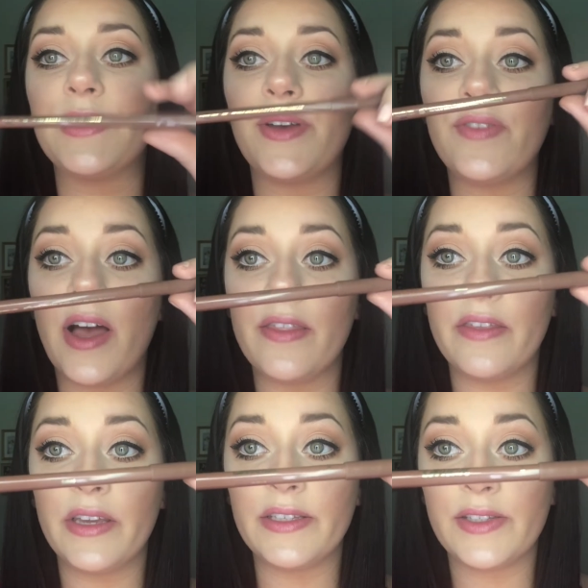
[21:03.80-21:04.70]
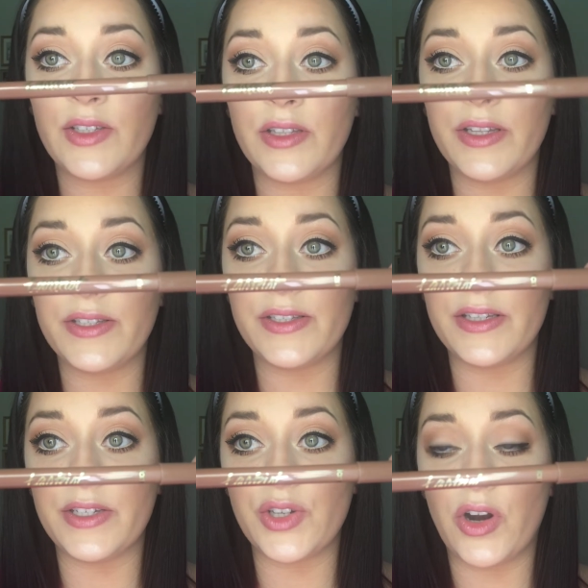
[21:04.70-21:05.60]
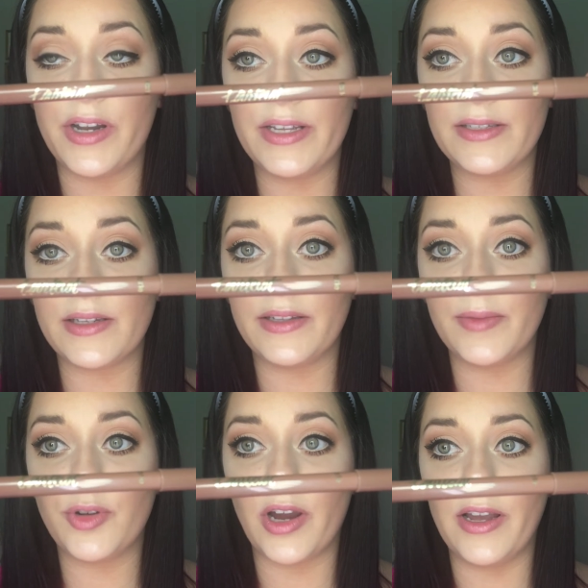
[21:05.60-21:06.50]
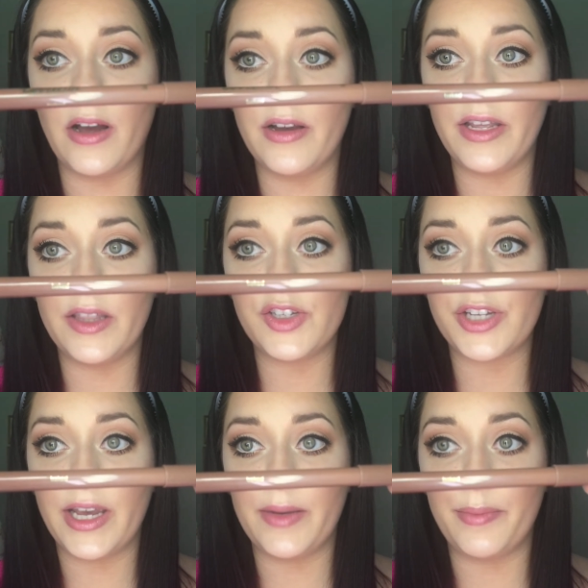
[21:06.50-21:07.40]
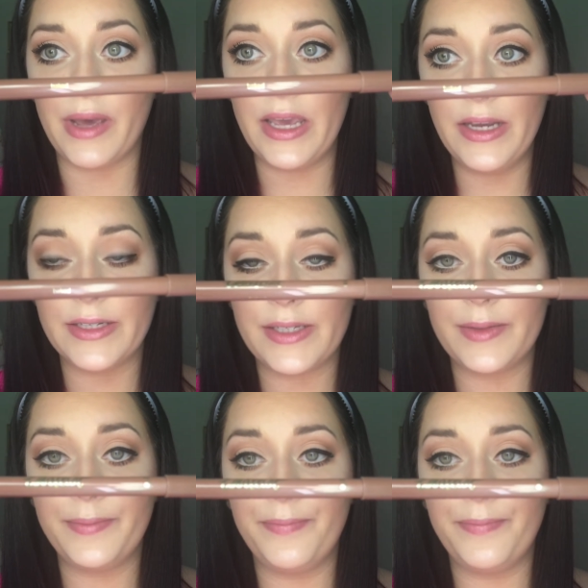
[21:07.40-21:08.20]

So I've got this. This is the Tarteist Lip Crayon in the shade Baked.